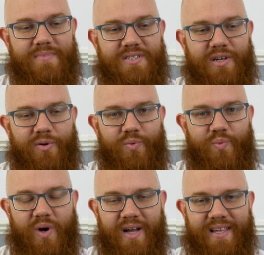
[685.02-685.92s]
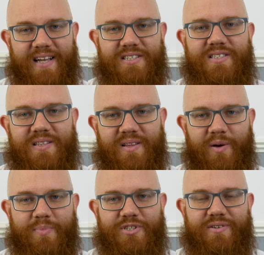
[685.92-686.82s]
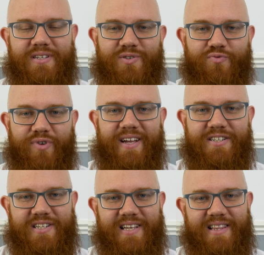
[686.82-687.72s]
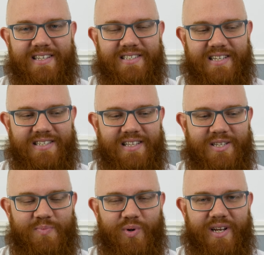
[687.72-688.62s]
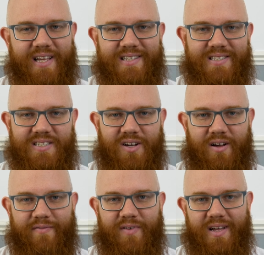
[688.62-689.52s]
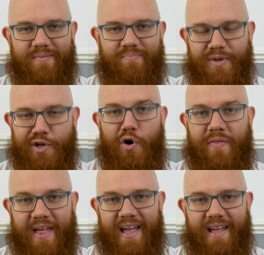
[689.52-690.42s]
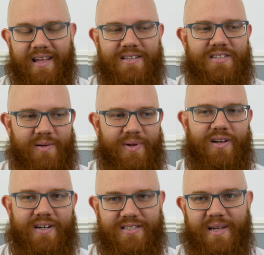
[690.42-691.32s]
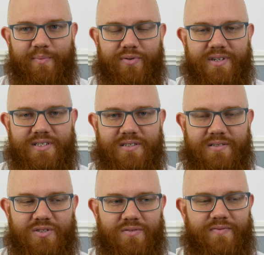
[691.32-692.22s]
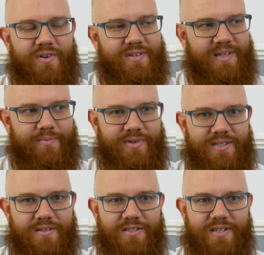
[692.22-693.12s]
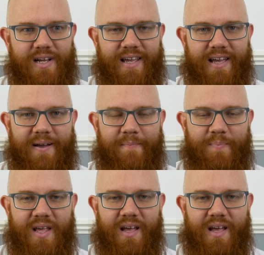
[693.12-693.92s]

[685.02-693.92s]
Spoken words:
So I guess that the opportunity to re-engineer these things at this point is kind of not there. It's going to be like a temporary not a temporary solution, a